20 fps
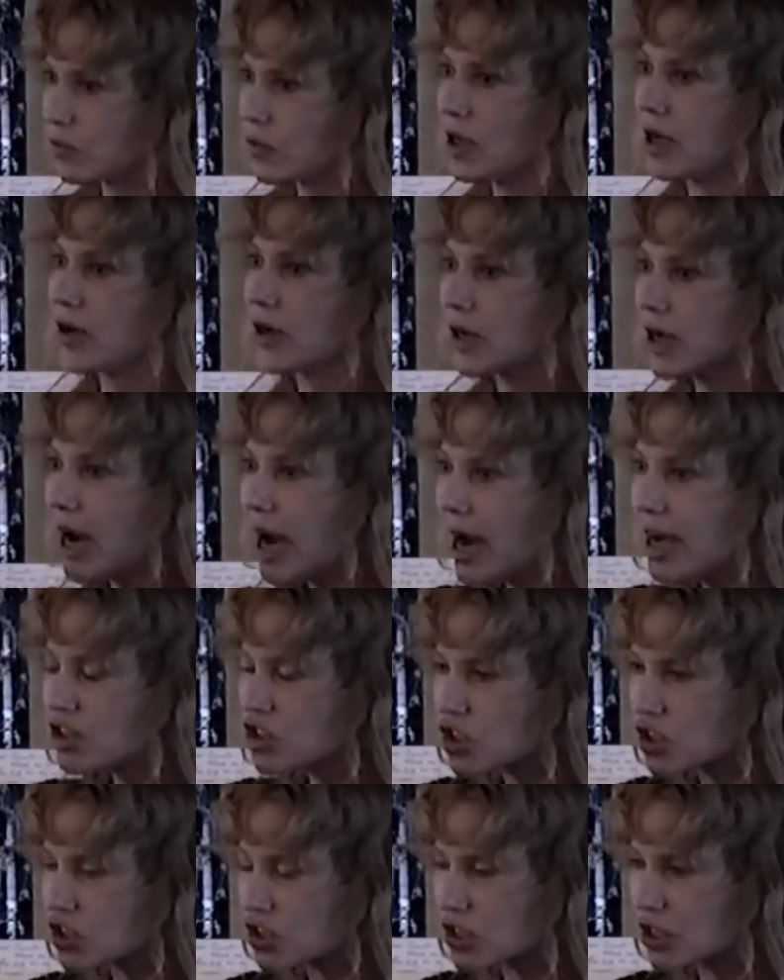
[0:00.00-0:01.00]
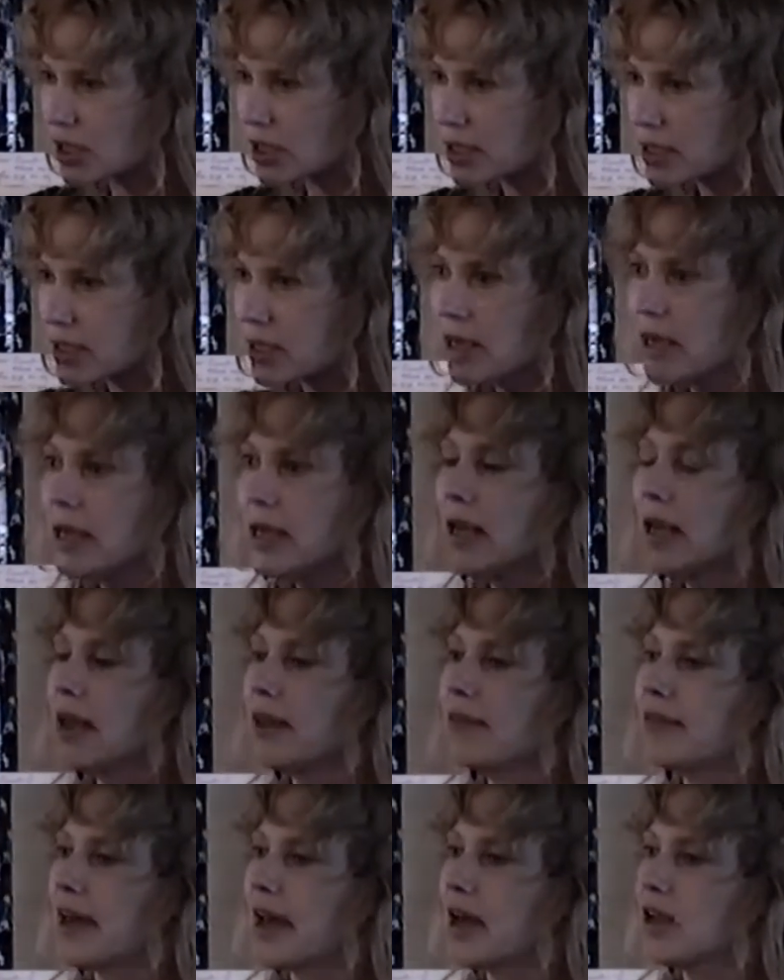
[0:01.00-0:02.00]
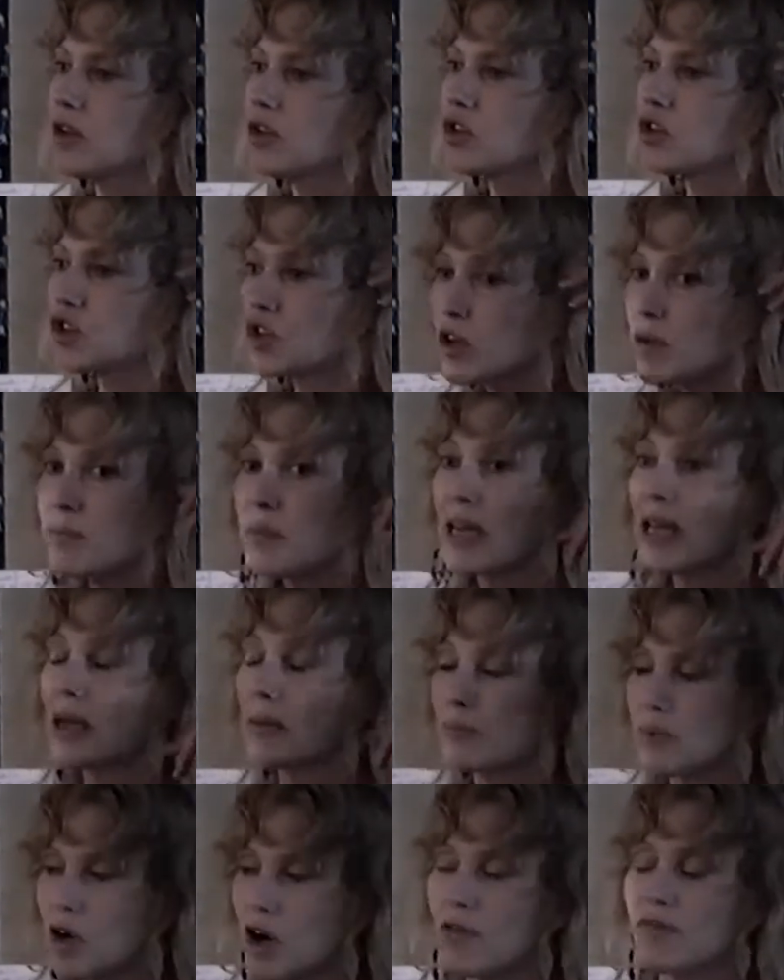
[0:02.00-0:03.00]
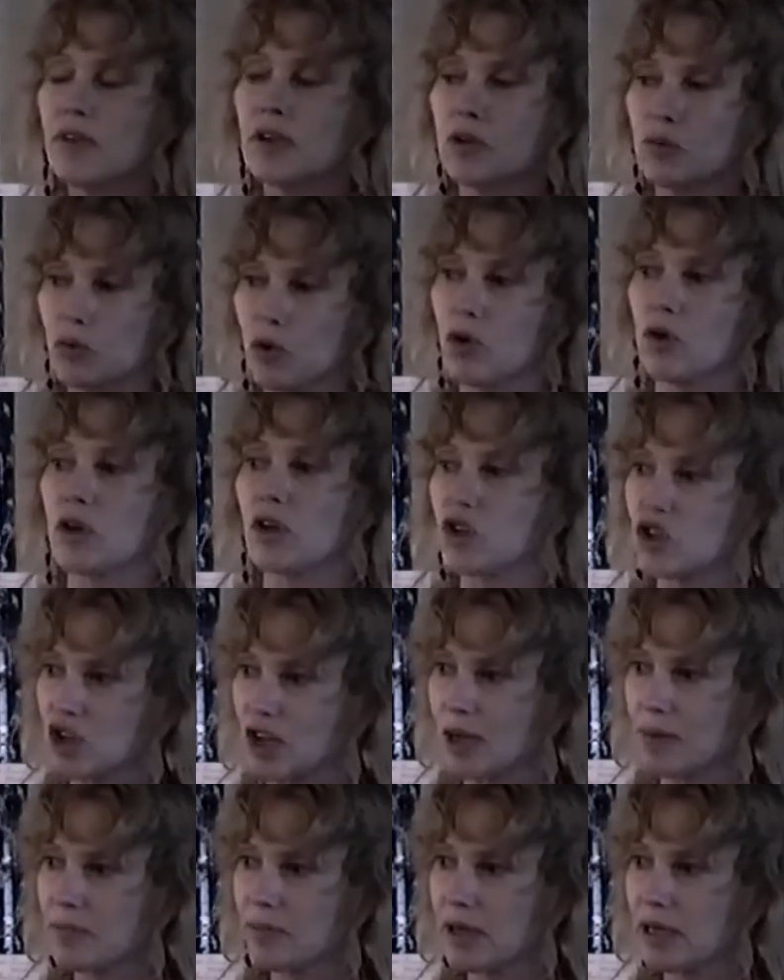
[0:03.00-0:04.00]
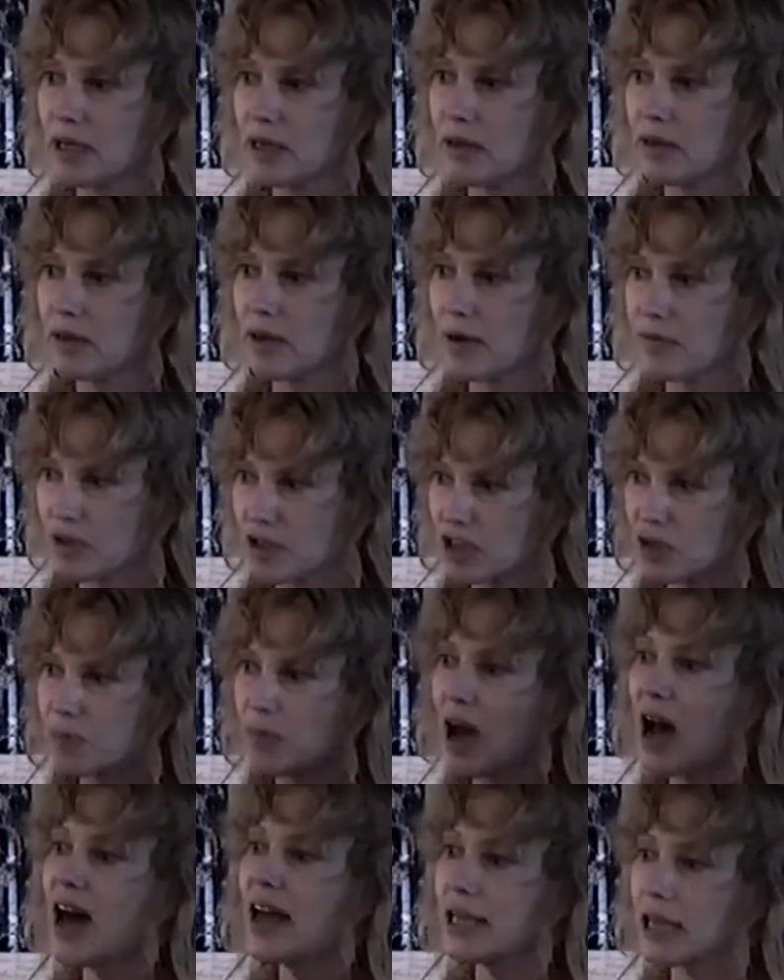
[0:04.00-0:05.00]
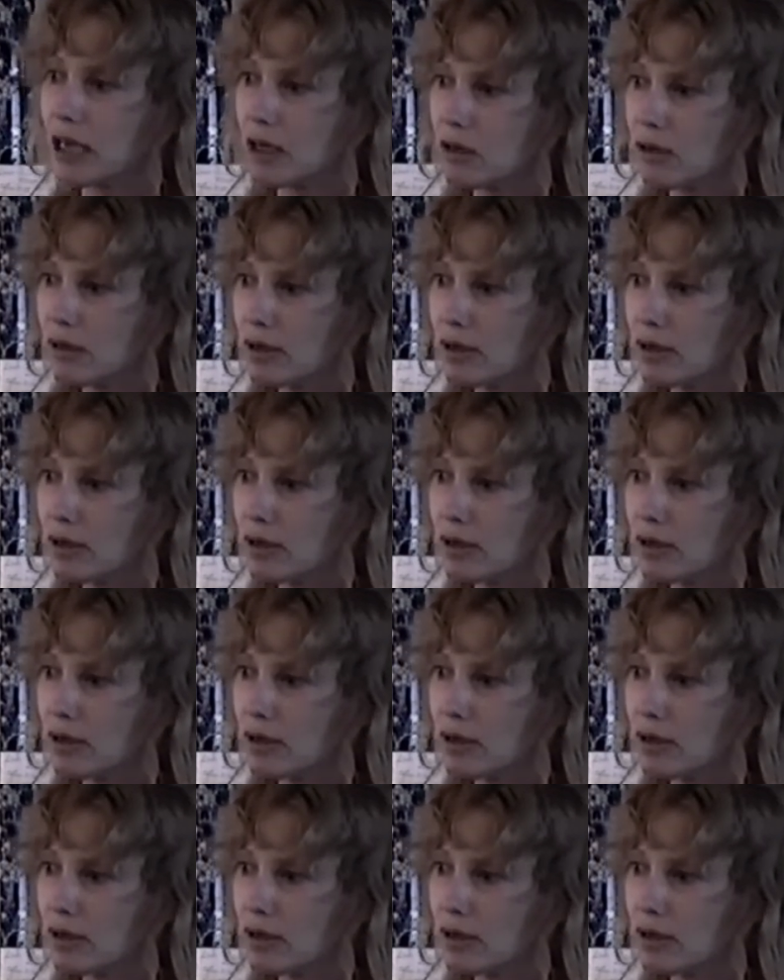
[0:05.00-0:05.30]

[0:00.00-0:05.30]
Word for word: We are consciousness that should be in perfect rulership of this body,